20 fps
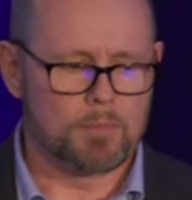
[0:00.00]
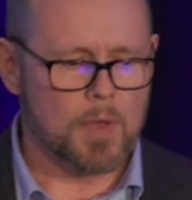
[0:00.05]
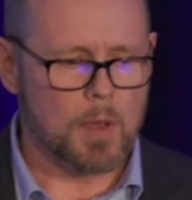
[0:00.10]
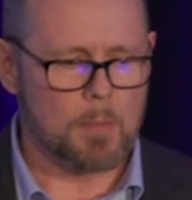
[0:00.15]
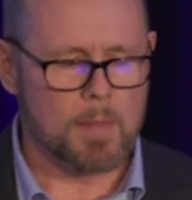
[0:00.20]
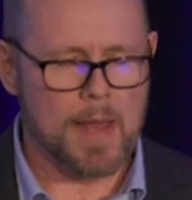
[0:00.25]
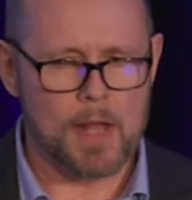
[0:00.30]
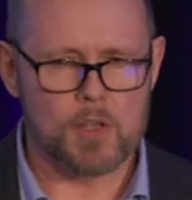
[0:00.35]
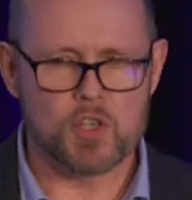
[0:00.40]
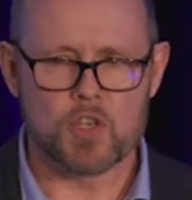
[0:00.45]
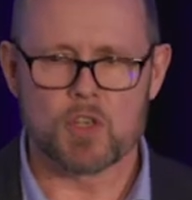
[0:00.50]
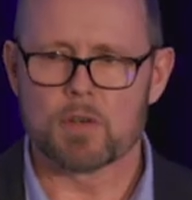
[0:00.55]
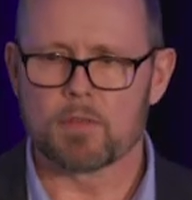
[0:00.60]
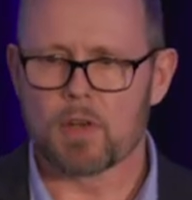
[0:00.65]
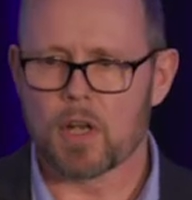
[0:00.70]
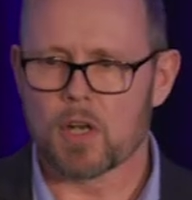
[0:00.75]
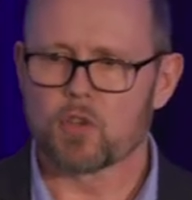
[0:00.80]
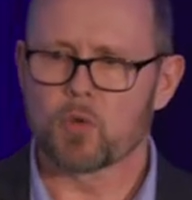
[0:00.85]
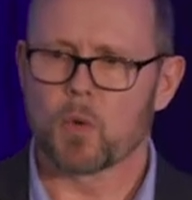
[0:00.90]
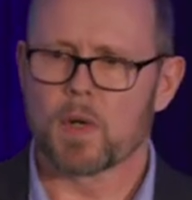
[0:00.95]
imagine
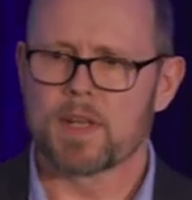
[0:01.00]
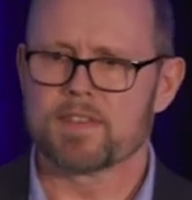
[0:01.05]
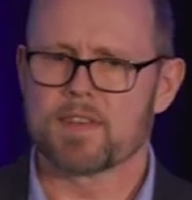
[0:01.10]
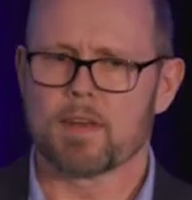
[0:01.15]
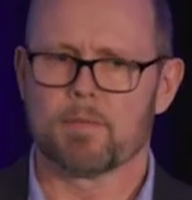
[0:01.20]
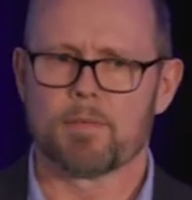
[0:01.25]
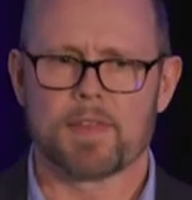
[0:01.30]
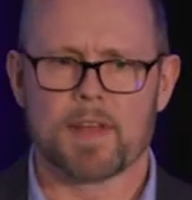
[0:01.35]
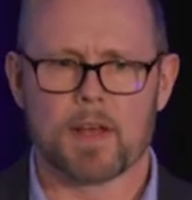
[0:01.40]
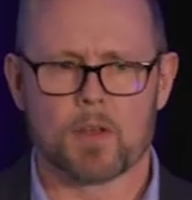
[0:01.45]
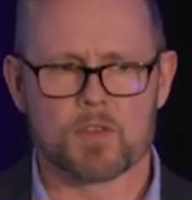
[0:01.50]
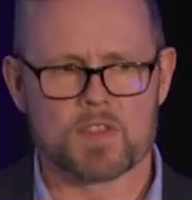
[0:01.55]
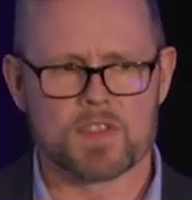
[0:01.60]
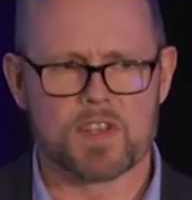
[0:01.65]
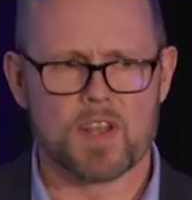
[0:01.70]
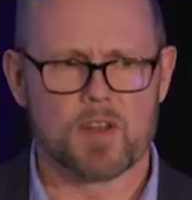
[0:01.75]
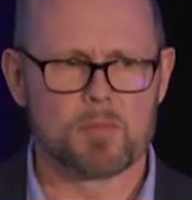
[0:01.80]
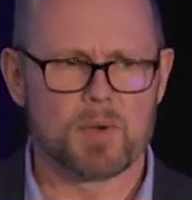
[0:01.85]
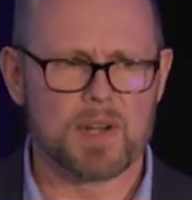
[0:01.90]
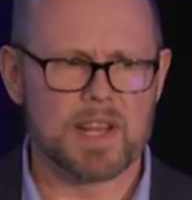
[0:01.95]
you've got a twenty-seven thousand
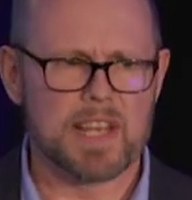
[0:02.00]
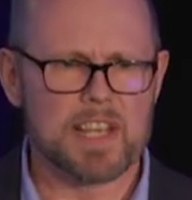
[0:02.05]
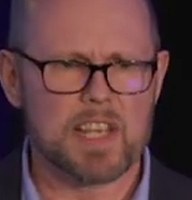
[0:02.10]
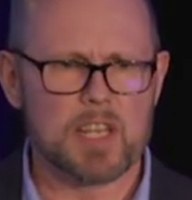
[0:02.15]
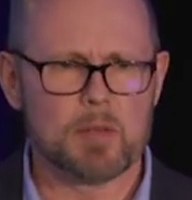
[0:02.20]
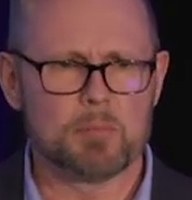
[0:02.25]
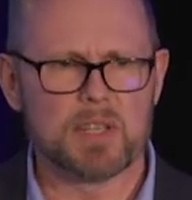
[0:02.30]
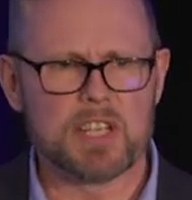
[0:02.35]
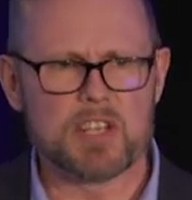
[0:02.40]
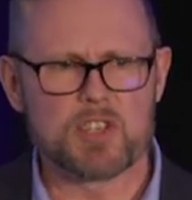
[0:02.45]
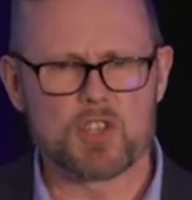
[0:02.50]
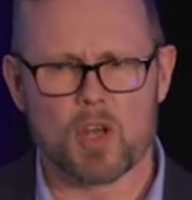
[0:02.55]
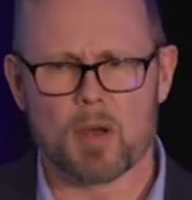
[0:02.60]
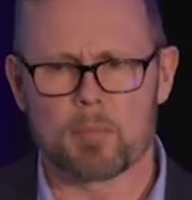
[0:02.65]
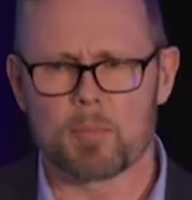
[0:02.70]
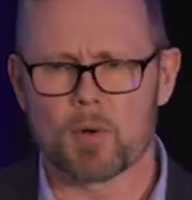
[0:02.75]
ton per day heap leach